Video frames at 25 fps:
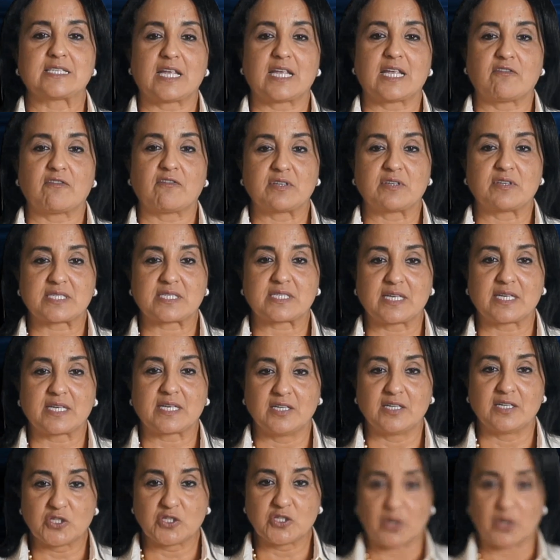if the
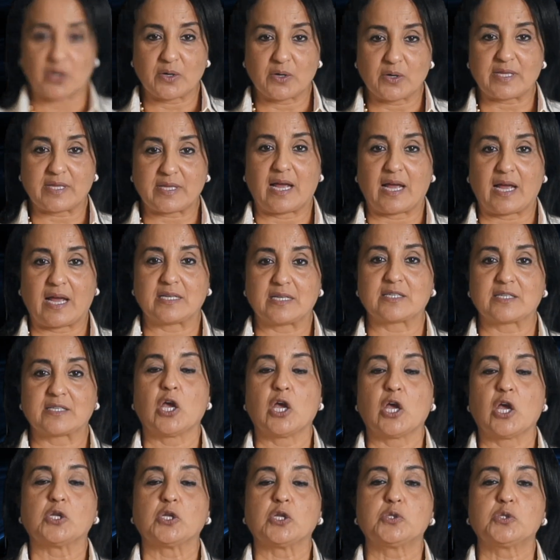skills or talent
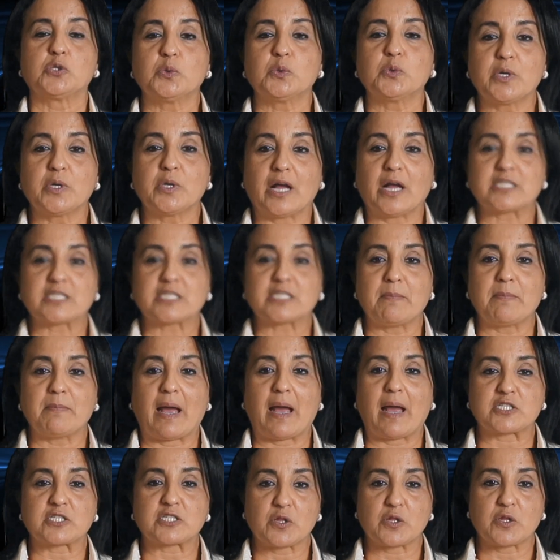do not
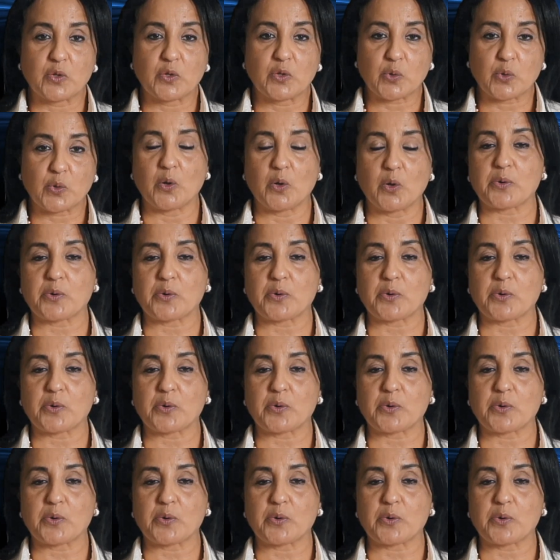match the role